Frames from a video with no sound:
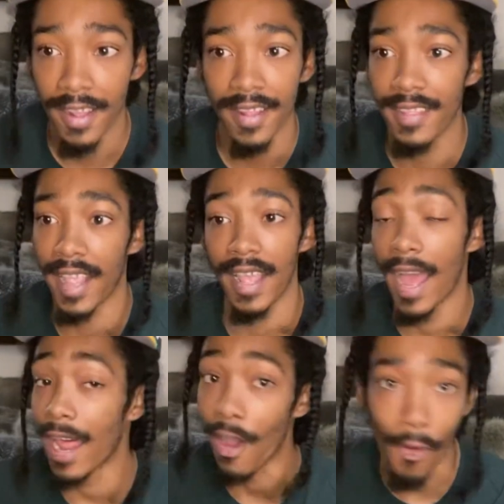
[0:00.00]
Like,
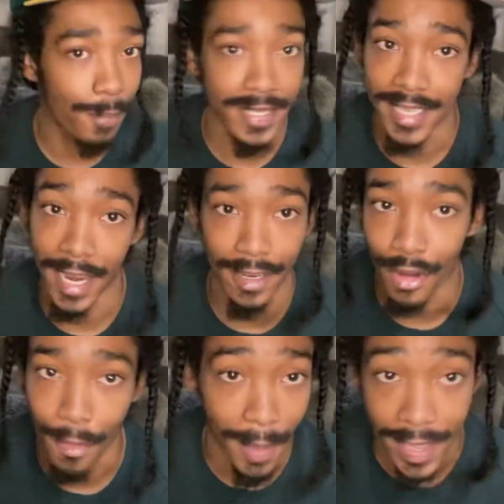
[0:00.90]
I hope he's not
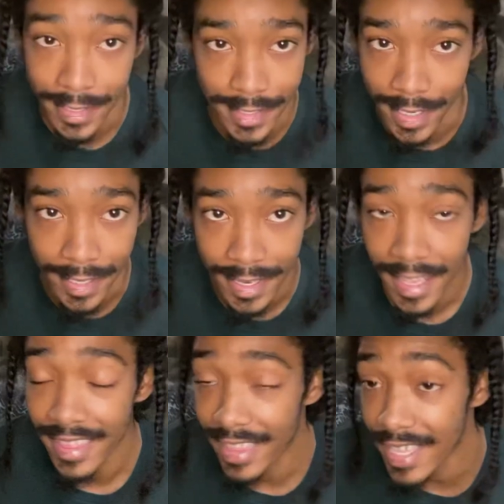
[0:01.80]
going past
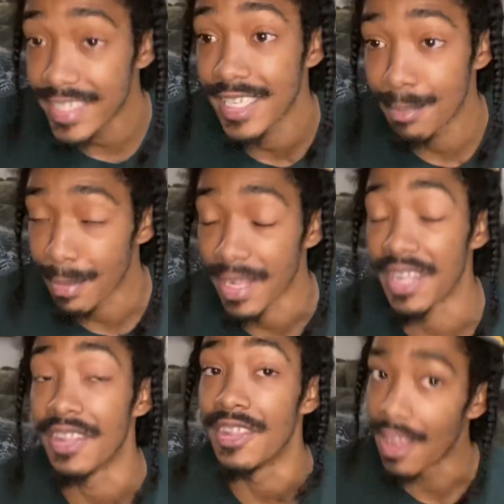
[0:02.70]
10. This has
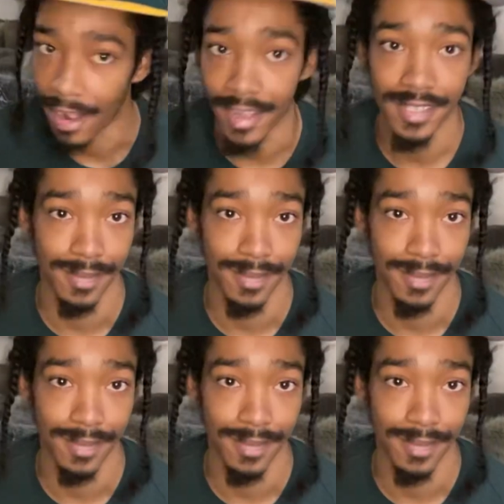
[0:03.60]
been nuts,